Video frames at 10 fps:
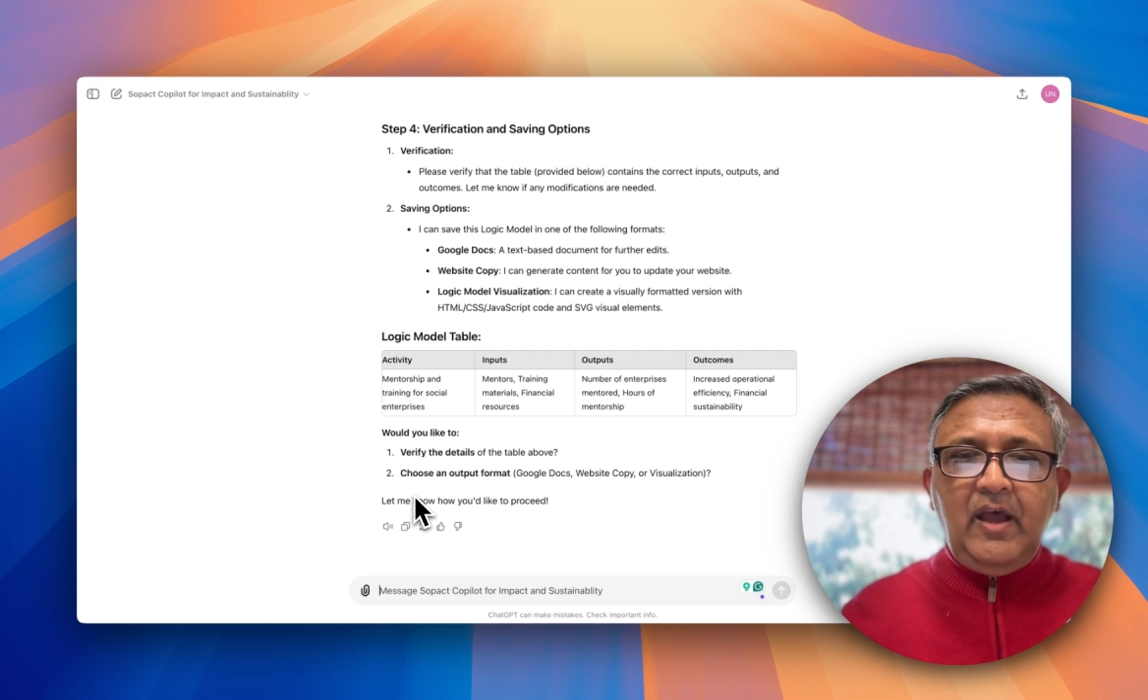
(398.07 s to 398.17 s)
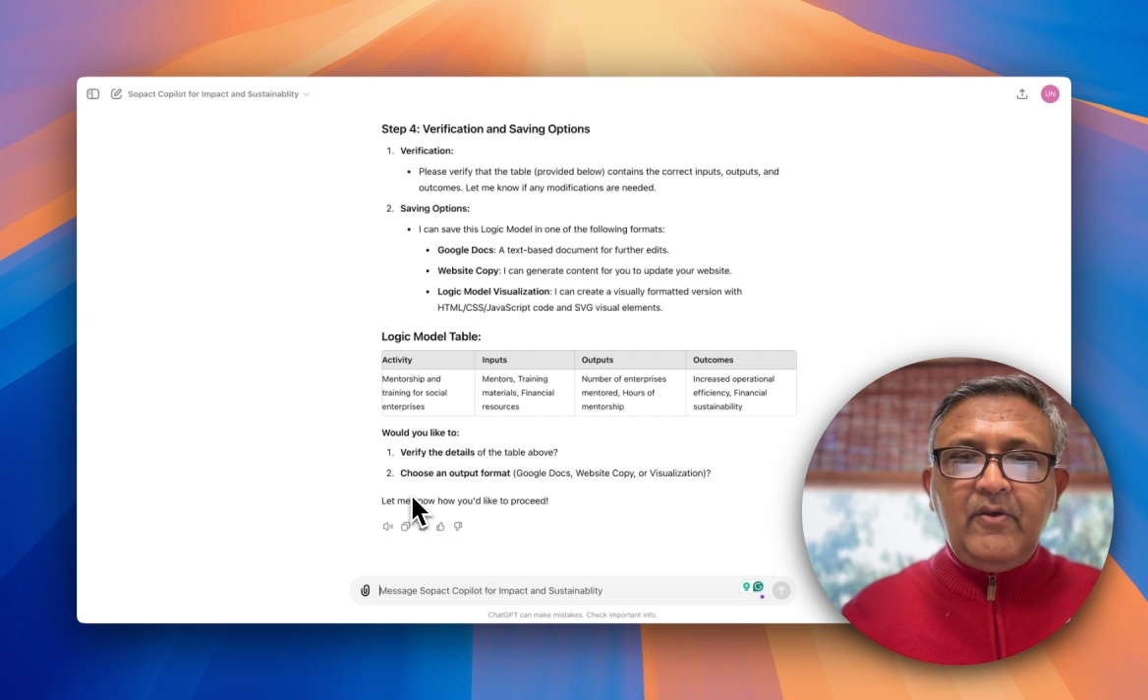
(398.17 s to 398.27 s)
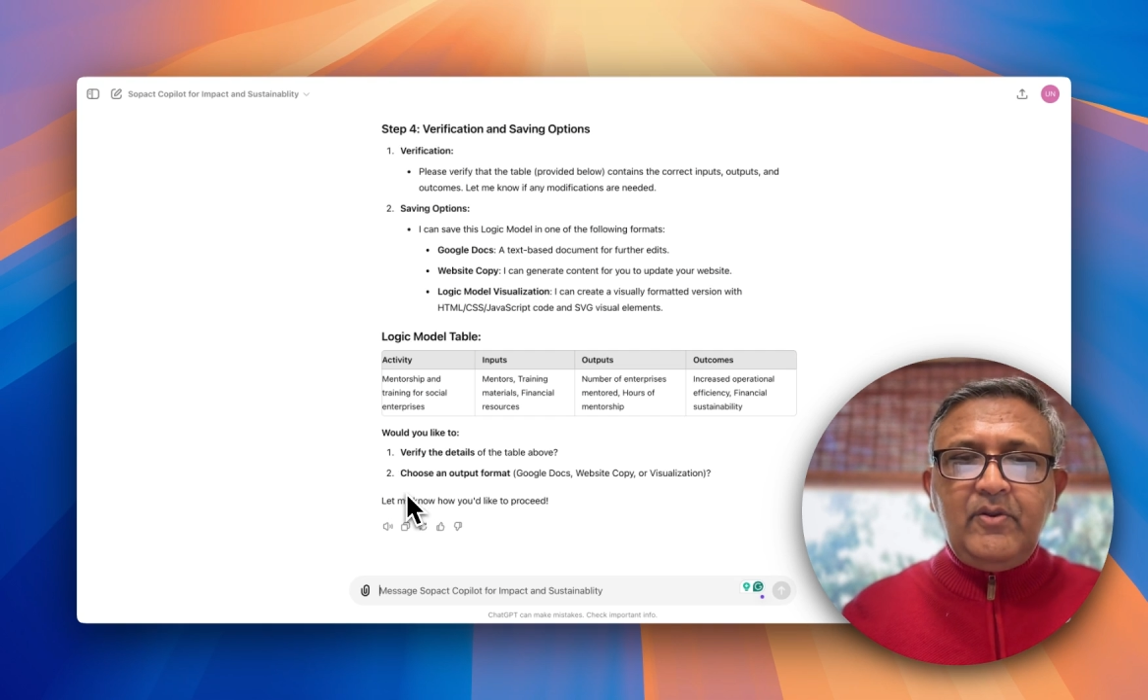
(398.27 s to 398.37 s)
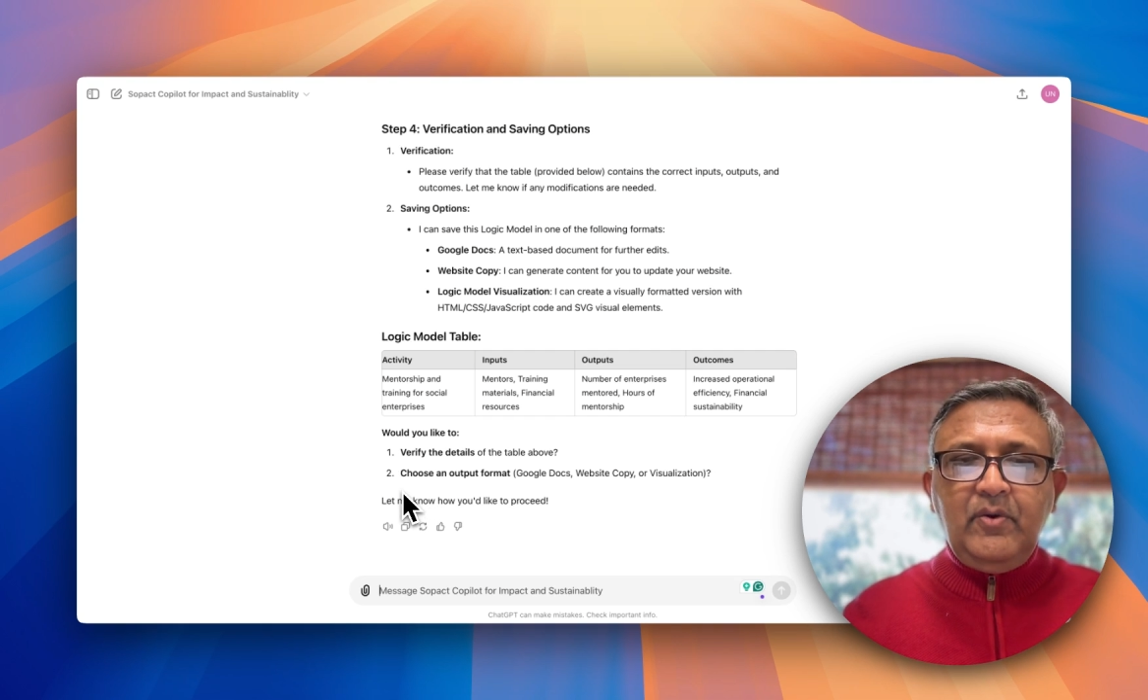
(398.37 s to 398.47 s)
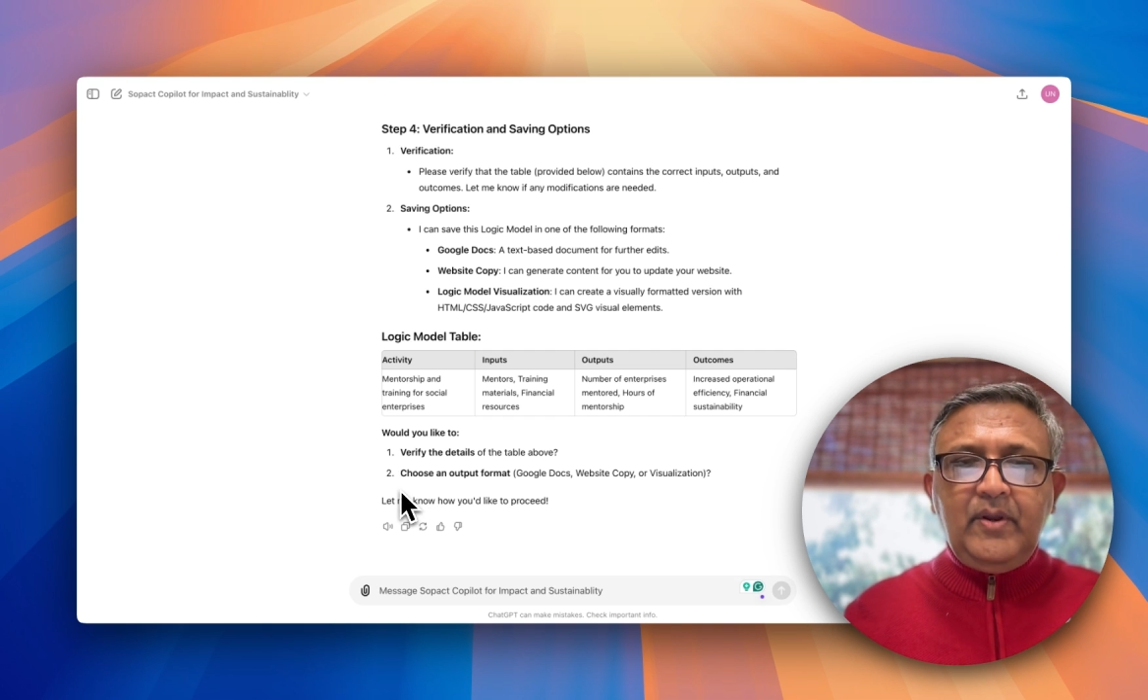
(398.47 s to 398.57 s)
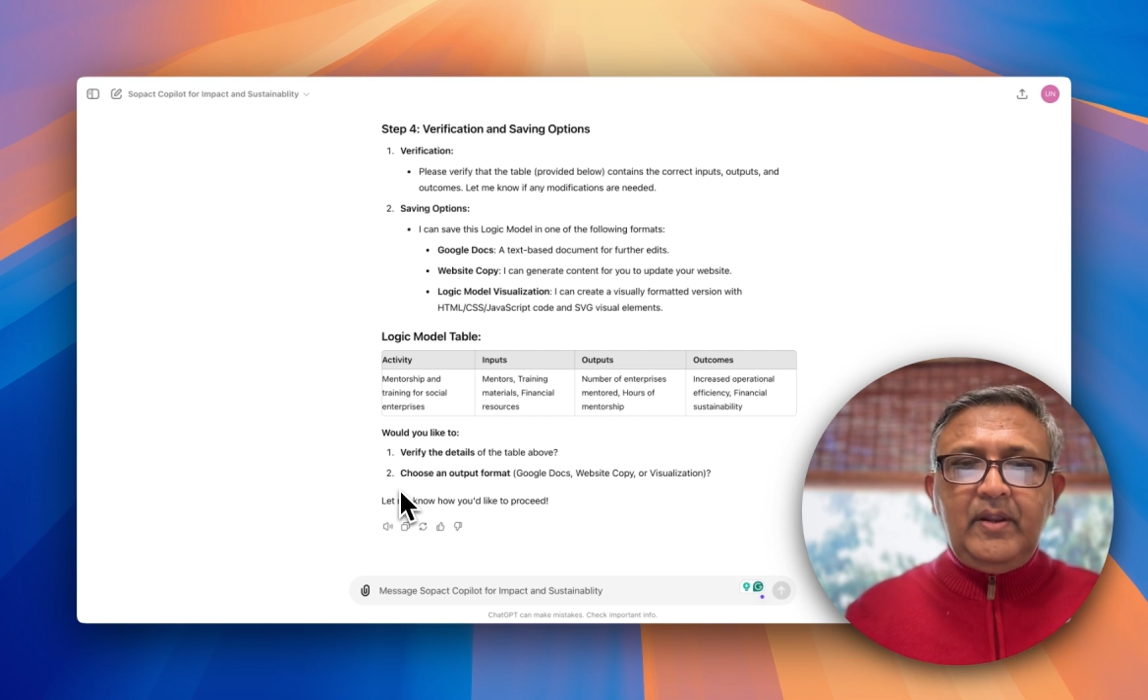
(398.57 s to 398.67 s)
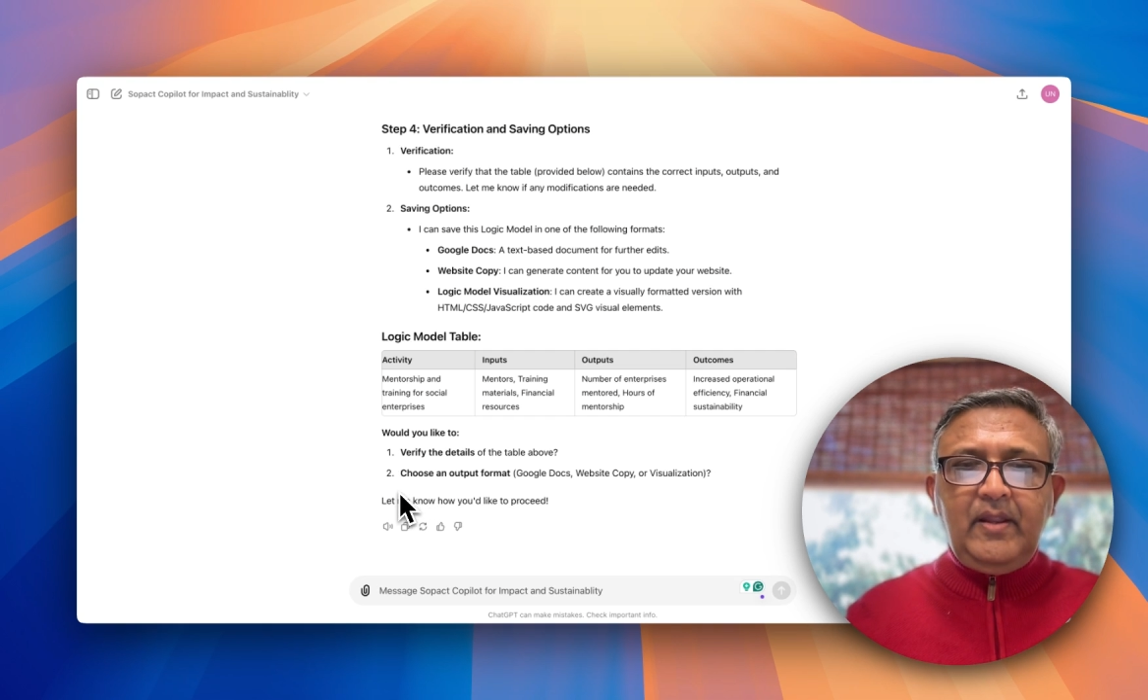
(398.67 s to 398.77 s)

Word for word: how you do it.